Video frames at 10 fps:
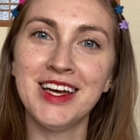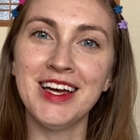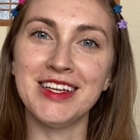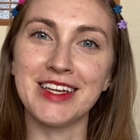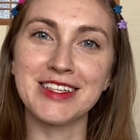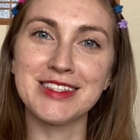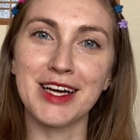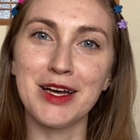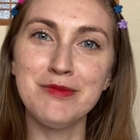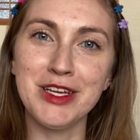next
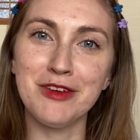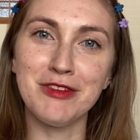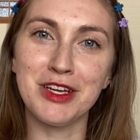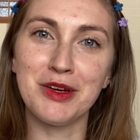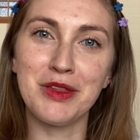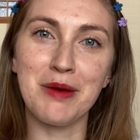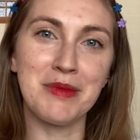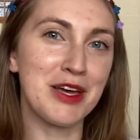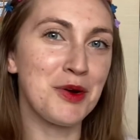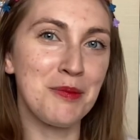time in a video that
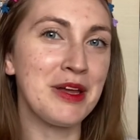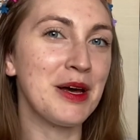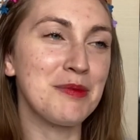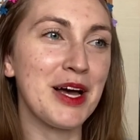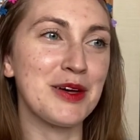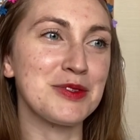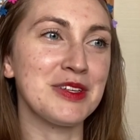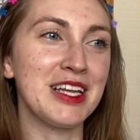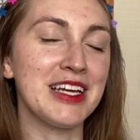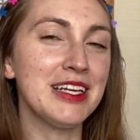may or may not be house
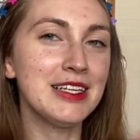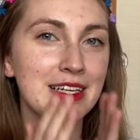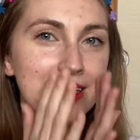related.